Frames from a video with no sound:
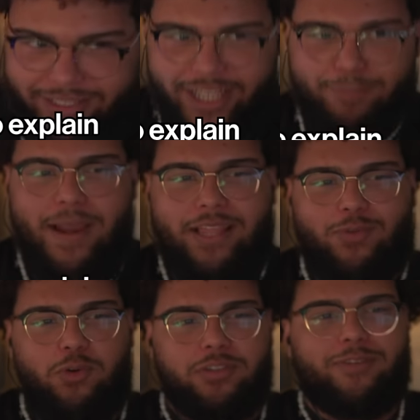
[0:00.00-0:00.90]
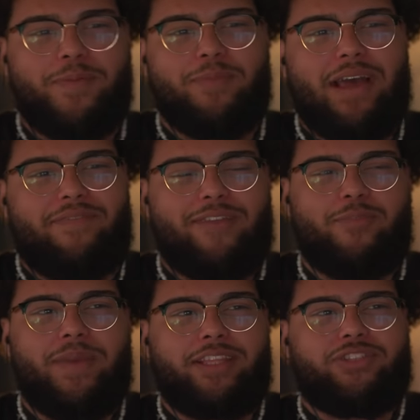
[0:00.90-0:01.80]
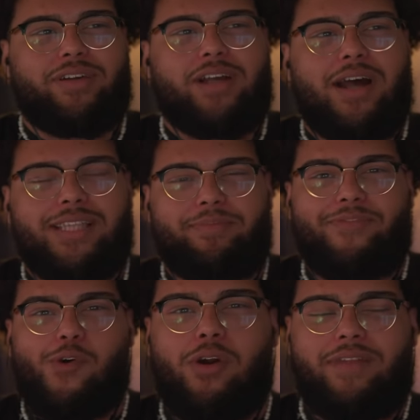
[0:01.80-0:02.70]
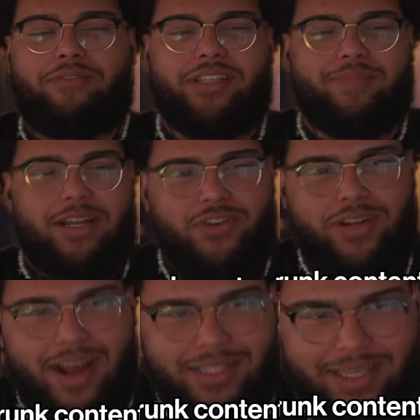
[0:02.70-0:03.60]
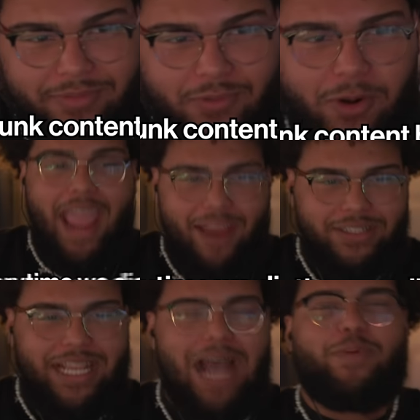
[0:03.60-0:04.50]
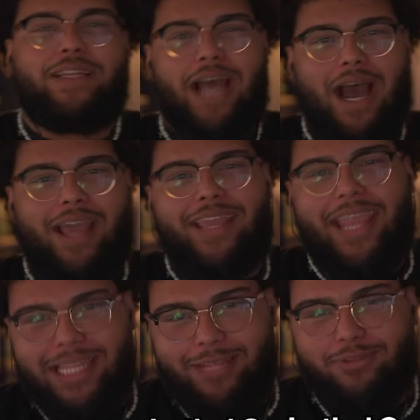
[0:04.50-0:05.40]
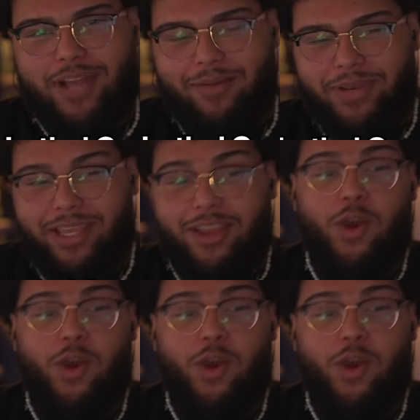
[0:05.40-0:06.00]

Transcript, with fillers: to explain the rules. People that have never been in drunk content before, i have never seen my drunk content before. Every time we die in Lethal Company,